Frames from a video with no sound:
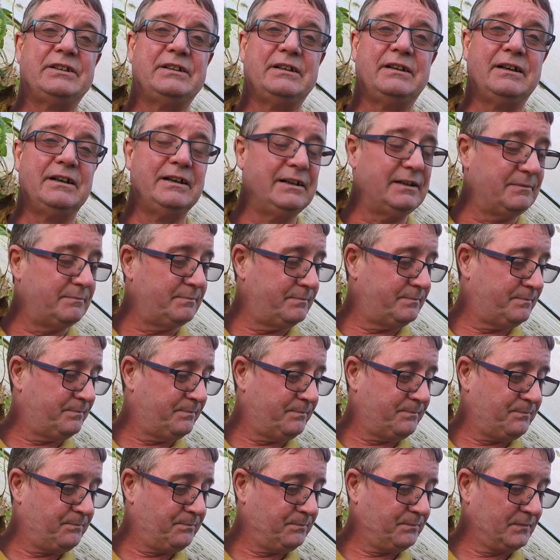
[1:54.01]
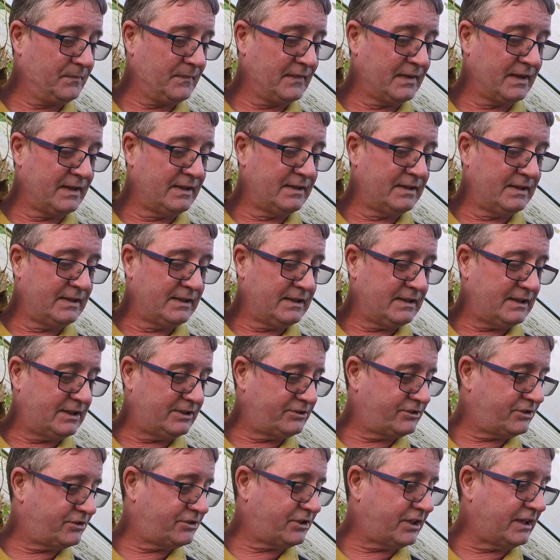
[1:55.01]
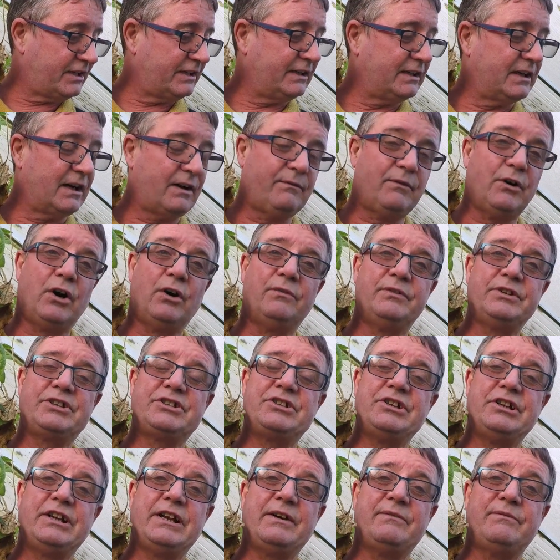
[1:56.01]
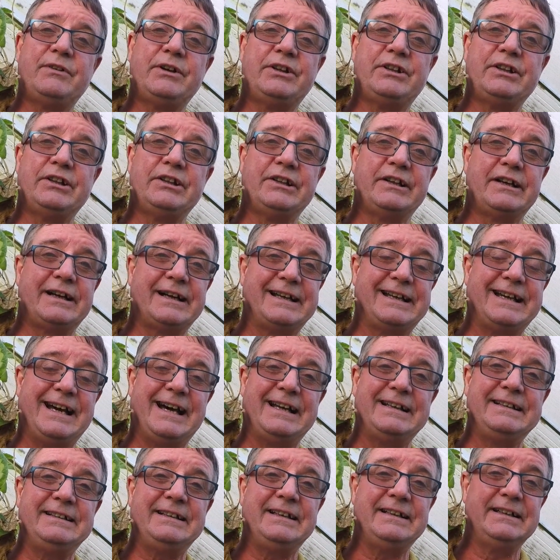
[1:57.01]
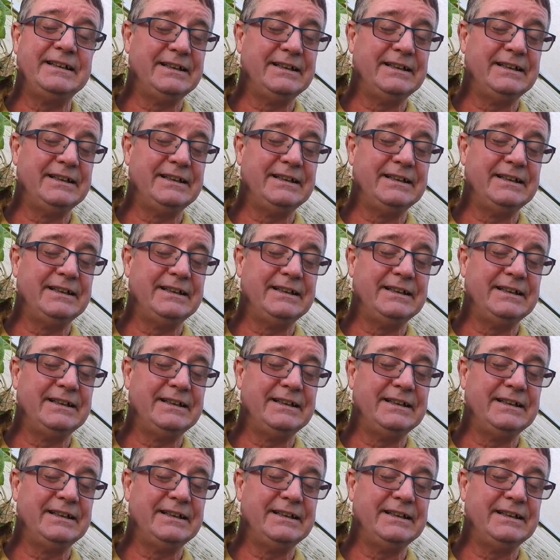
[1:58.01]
As I say, I've harvested everything that I can,